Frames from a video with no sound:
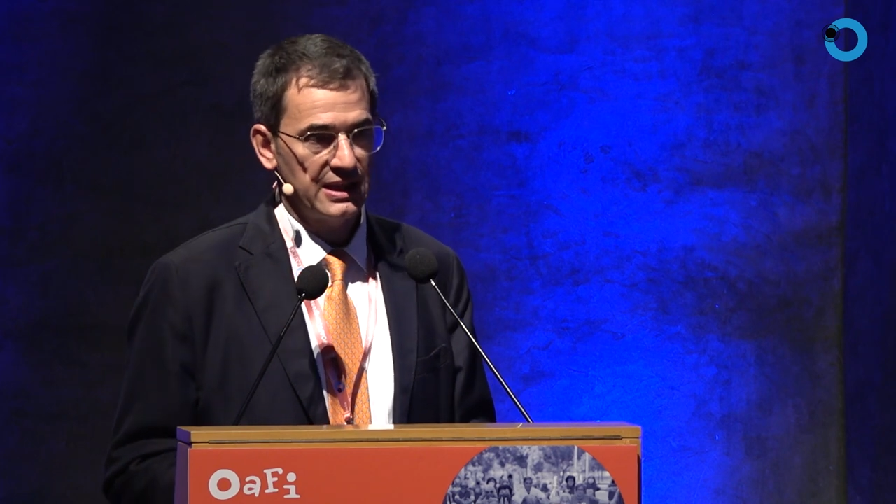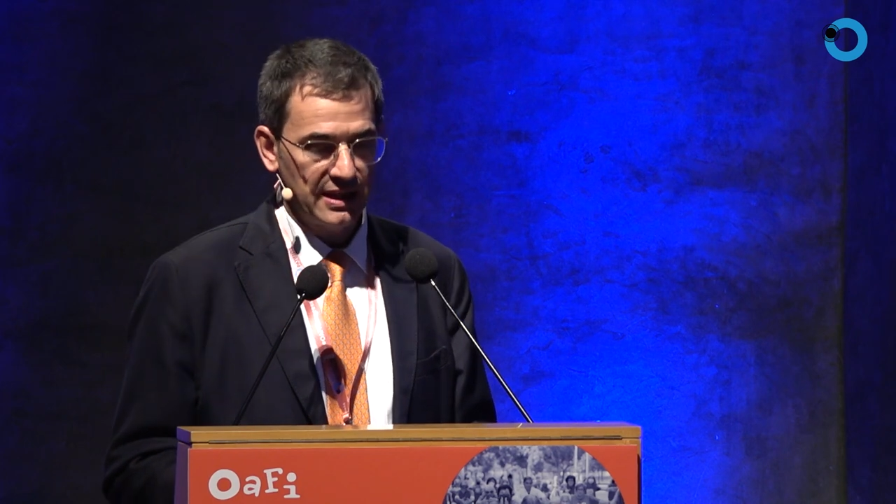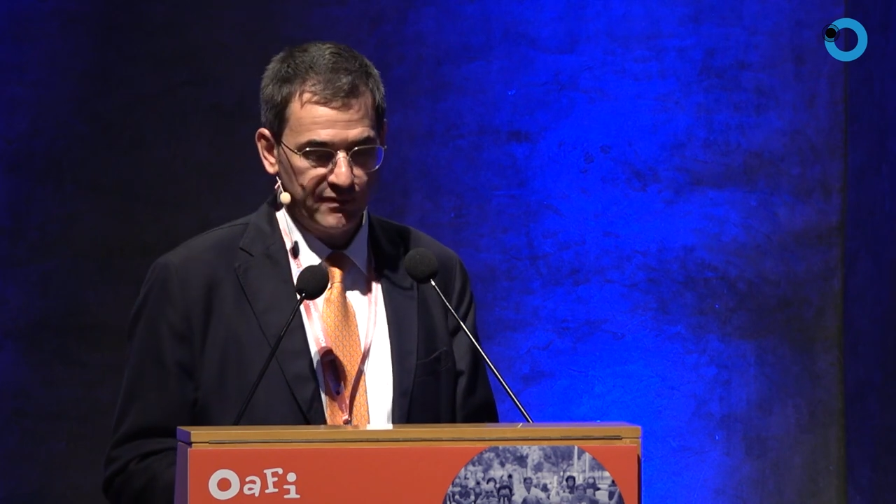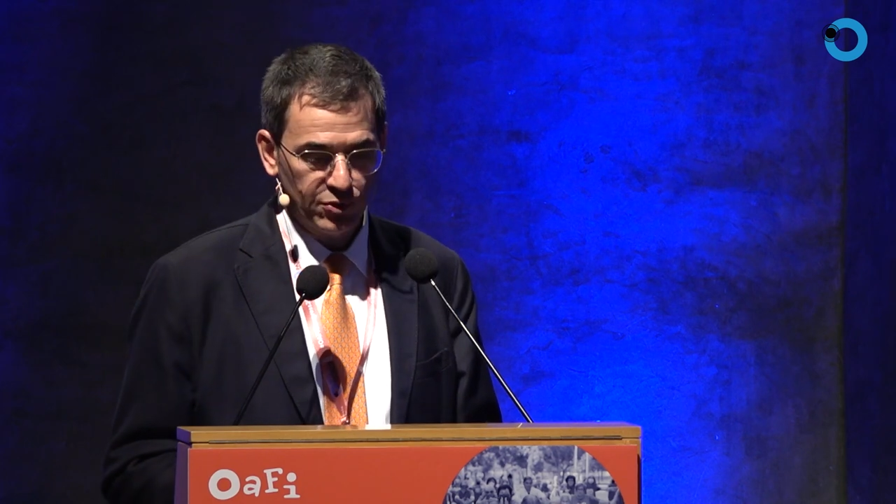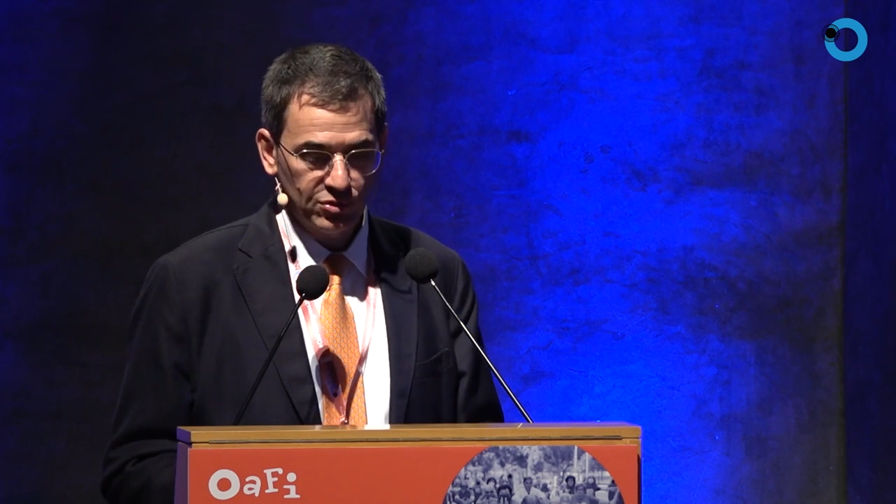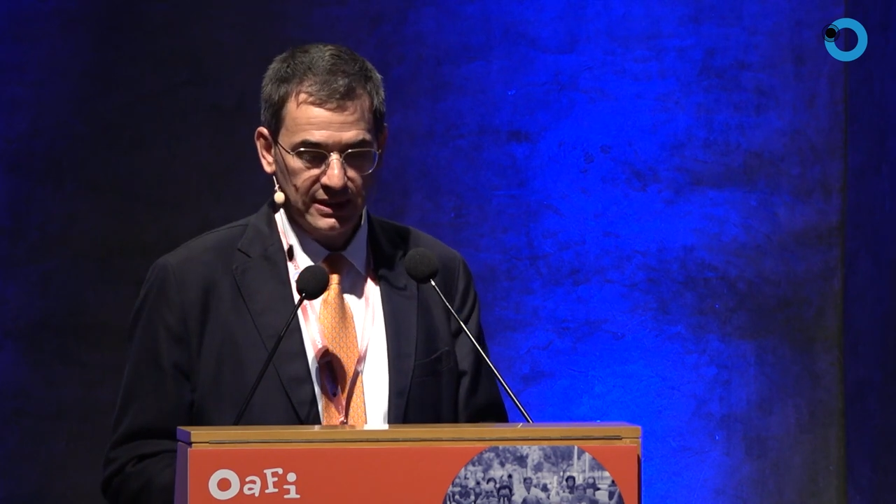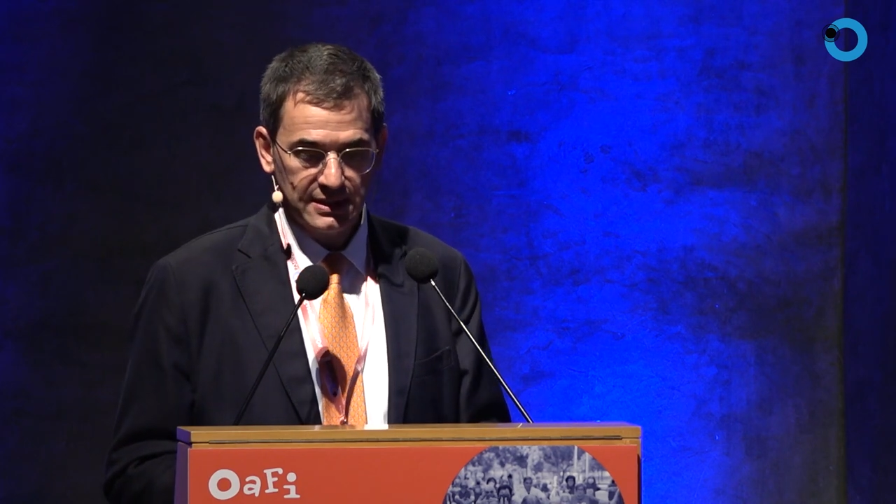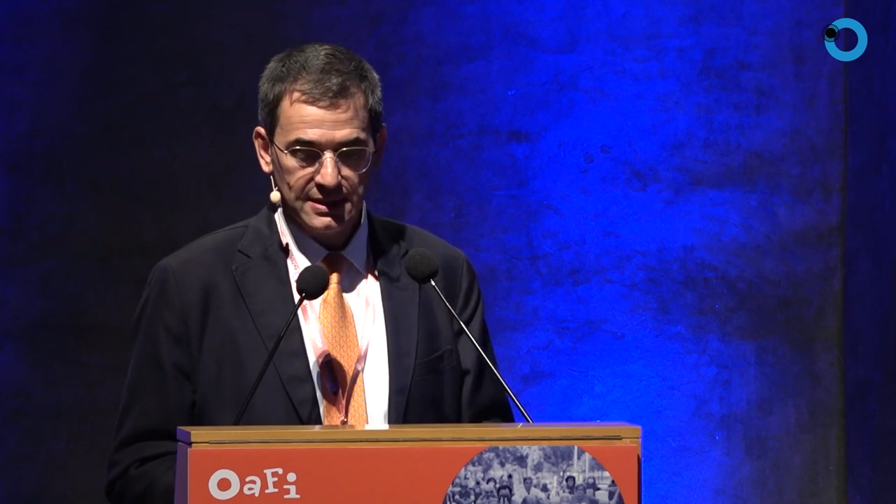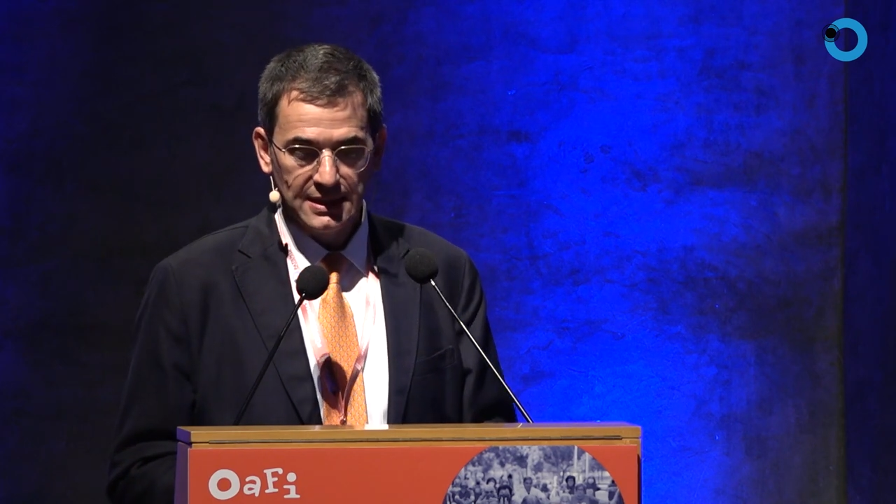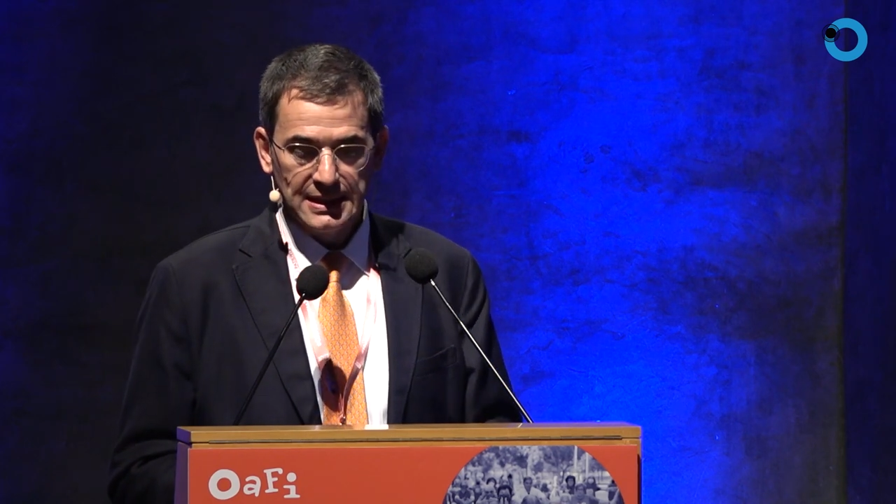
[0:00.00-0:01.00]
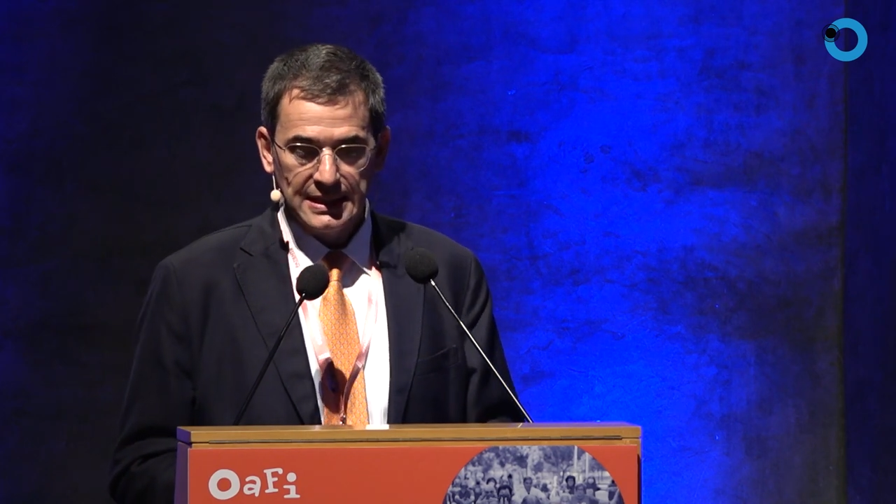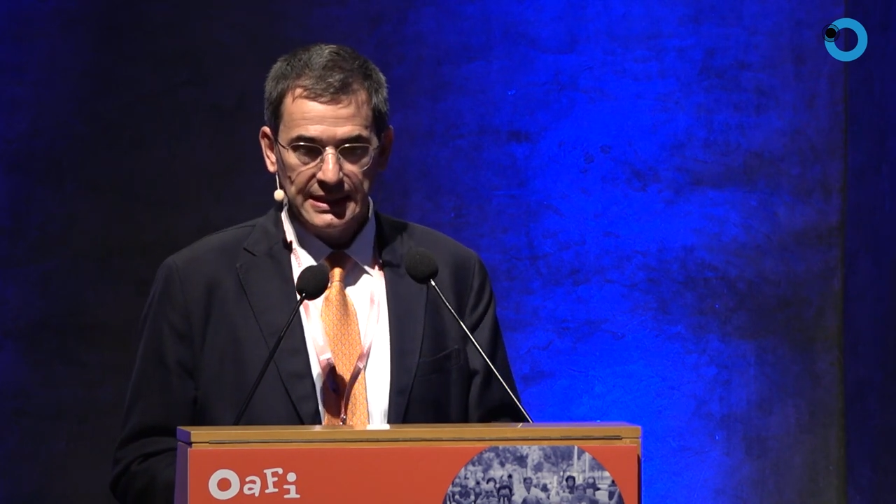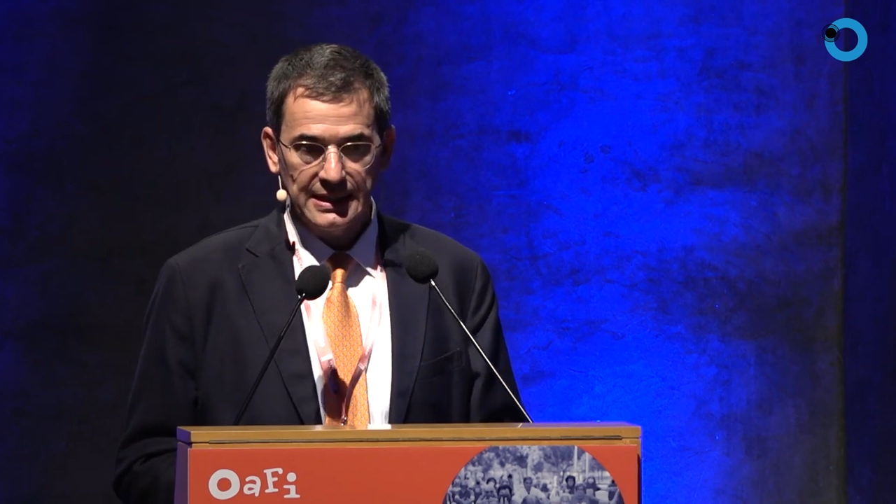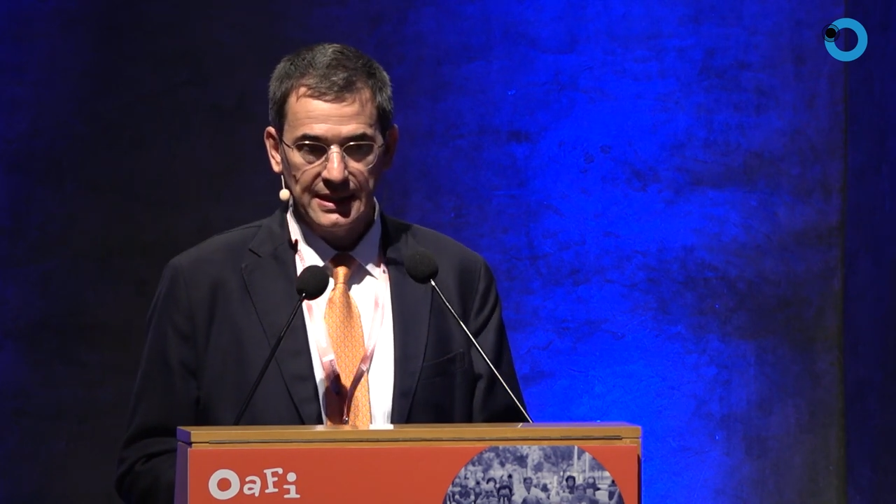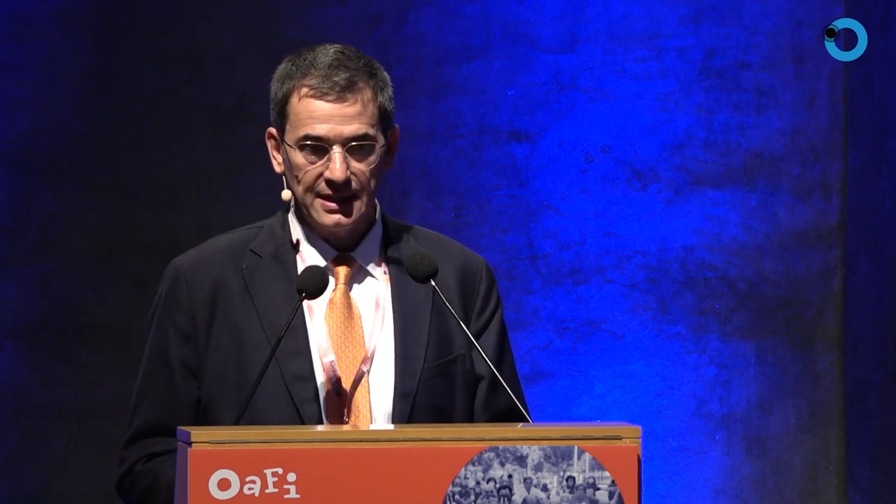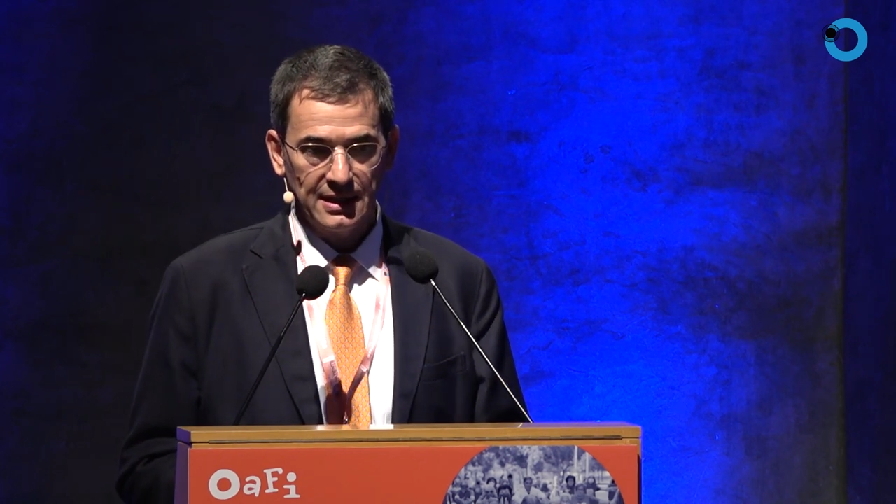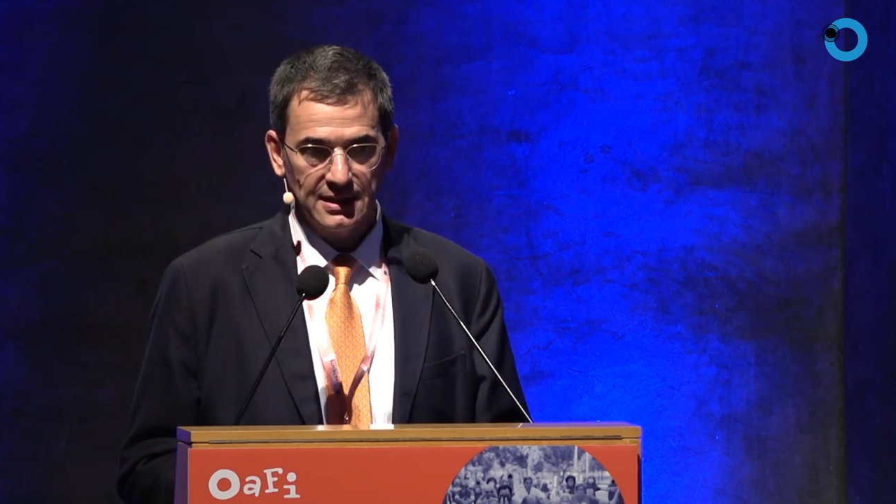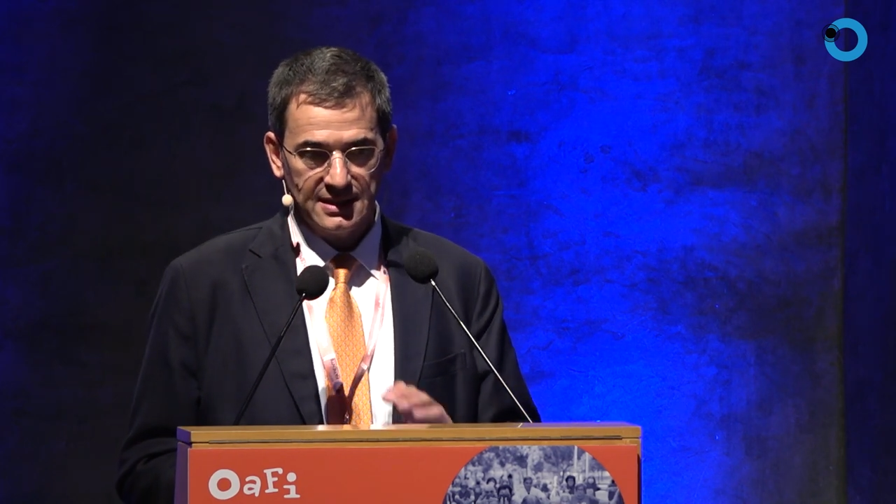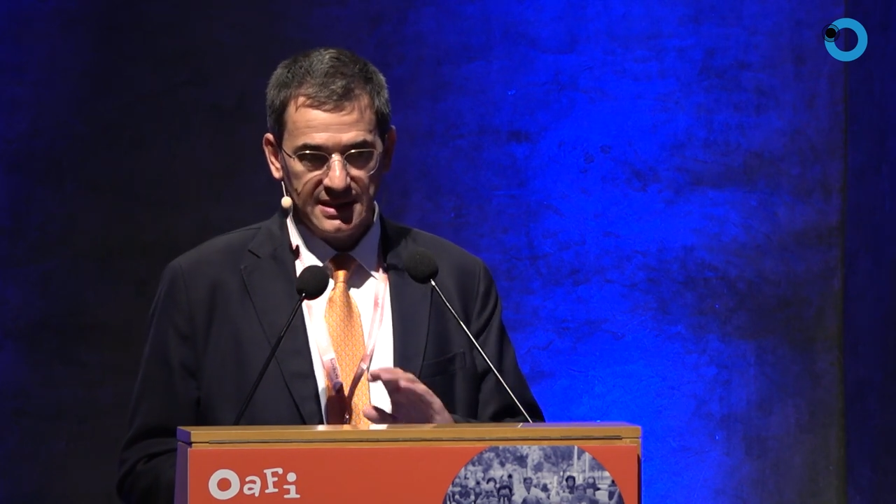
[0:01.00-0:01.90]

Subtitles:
ingredients, with a